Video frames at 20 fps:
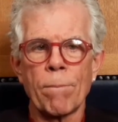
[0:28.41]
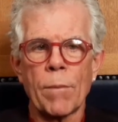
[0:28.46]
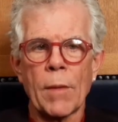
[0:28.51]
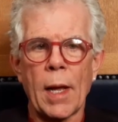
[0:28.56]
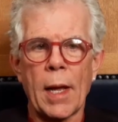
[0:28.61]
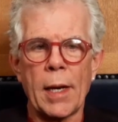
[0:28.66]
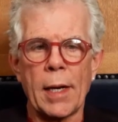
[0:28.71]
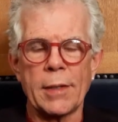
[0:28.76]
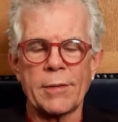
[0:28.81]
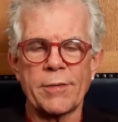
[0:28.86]

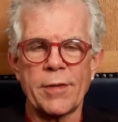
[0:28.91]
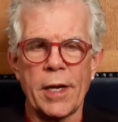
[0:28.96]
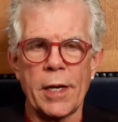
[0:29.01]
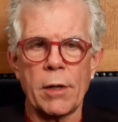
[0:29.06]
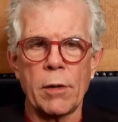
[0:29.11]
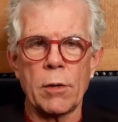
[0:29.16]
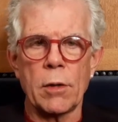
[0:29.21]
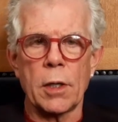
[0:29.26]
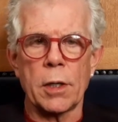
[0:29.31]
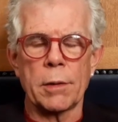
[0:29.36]
I stayed
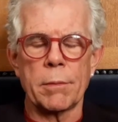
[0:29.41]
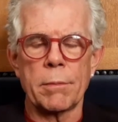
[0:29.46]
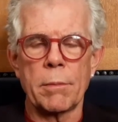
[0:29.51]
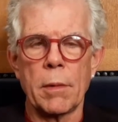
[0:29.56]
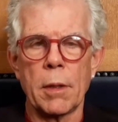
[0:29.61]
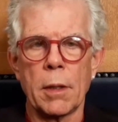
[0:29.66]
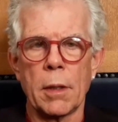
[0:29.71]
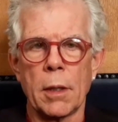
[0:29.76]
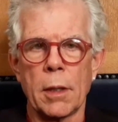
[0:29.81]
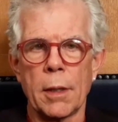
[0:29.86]
on.
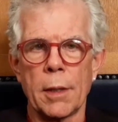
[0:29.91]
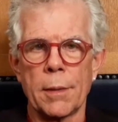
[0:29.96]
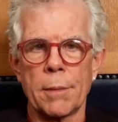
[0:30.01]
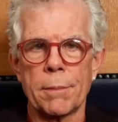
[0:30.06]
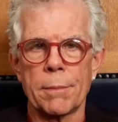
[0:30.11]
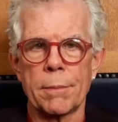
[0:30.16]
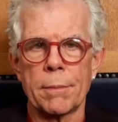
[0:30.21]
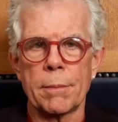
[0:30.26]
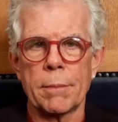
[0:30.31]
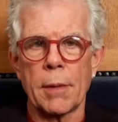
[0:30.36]

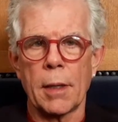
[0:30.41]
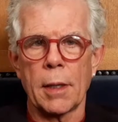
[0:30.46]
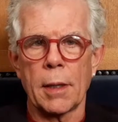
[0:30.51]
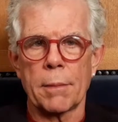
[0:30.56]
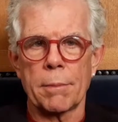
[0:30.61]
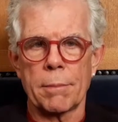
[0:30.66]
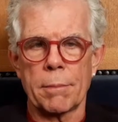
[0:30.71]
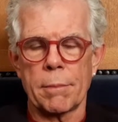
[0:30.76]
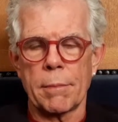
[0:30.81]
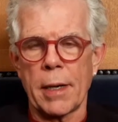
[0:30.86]

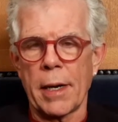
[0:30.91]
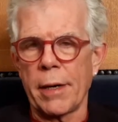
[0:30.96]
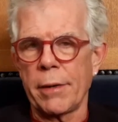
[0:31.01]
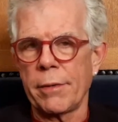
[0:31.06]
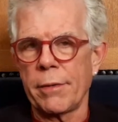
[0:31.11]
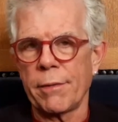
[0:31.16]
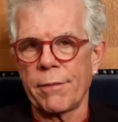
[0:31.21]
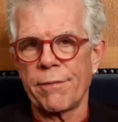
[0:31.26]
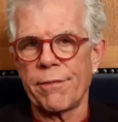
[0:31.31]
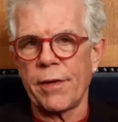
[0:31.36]
I'm married
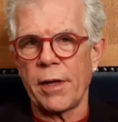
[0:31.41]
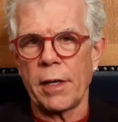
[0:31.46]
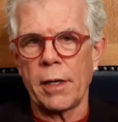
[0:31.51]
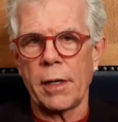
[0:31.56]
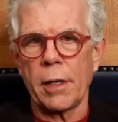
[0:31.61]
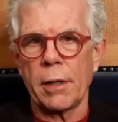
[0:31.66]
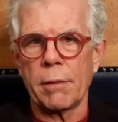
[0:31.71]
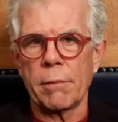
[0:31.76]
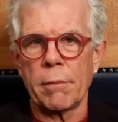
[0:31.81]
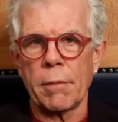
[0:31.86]
to a Finn,
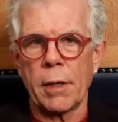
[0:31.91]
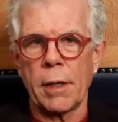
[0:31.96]
and